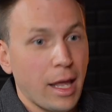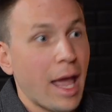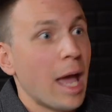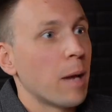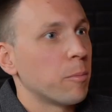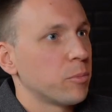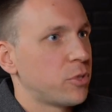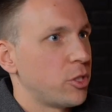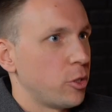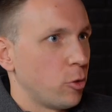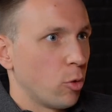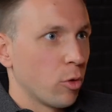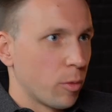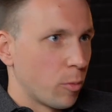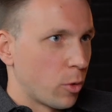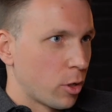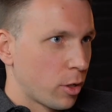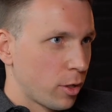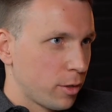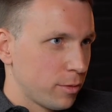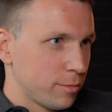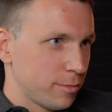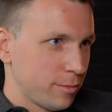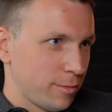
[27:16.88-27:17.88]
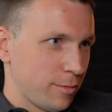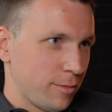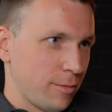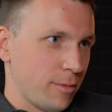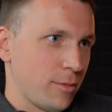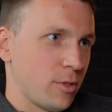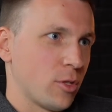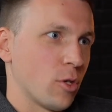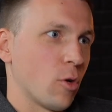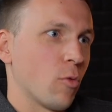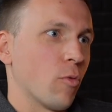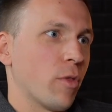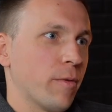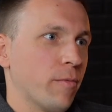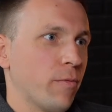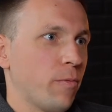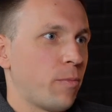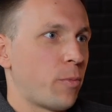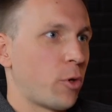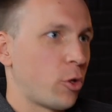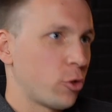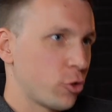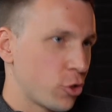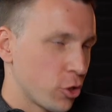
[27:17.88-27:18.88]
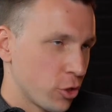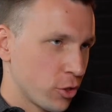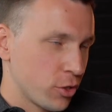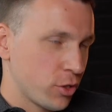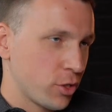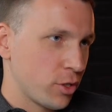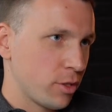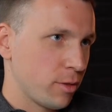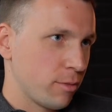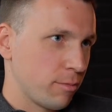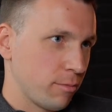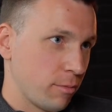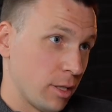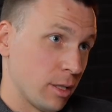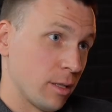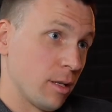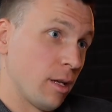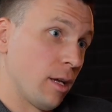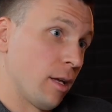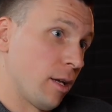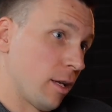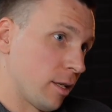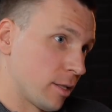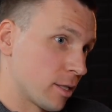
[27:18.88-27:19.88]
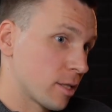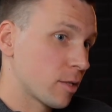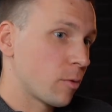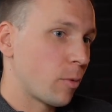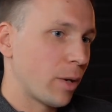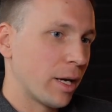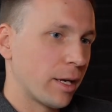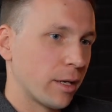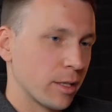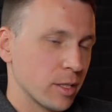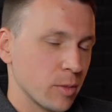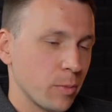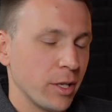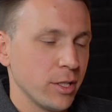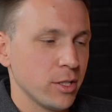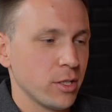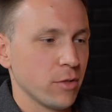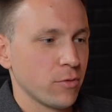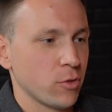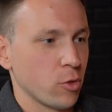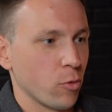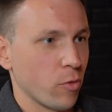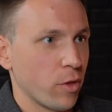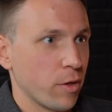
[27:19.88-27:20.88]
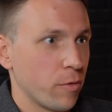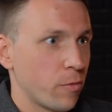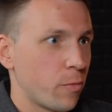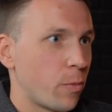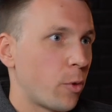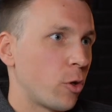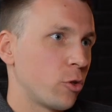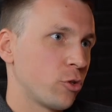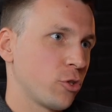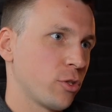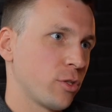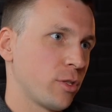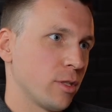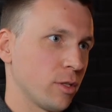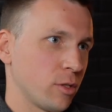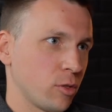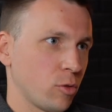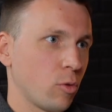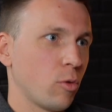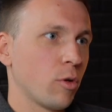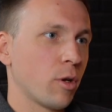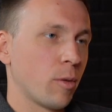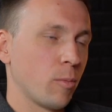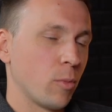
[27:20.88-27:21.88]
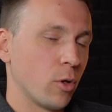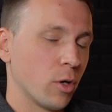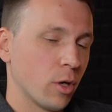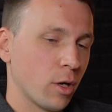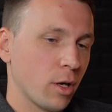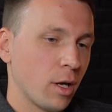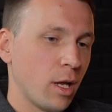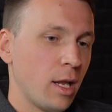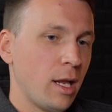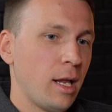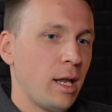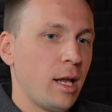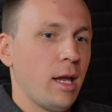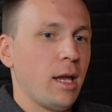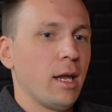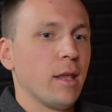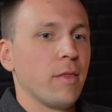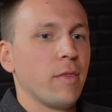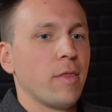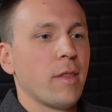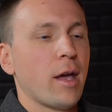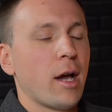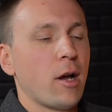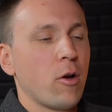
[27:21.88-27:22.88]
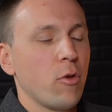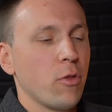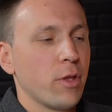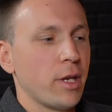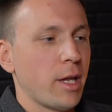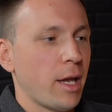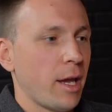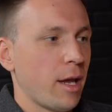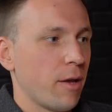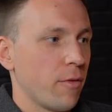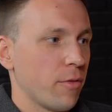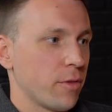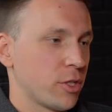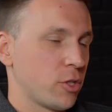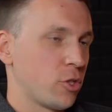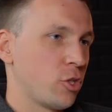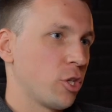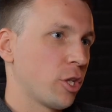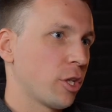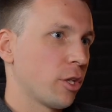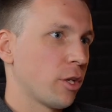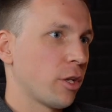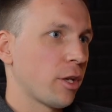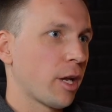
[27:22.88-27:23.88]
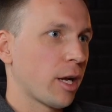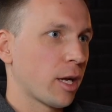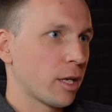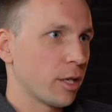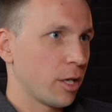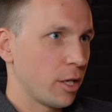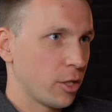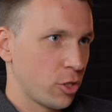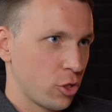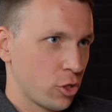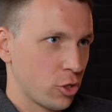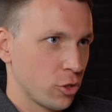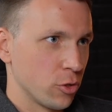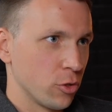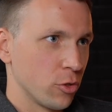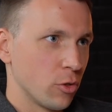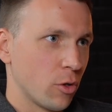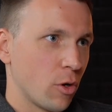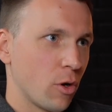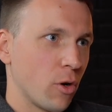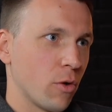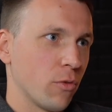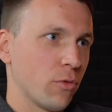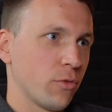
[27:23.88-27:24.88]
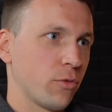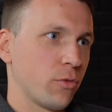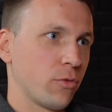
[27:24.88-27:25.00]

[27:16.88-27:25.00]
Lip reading: empty order book. So they purchased it, and it's quite expensive. So they've purchased this order book, and now they have this chicken and egg issue of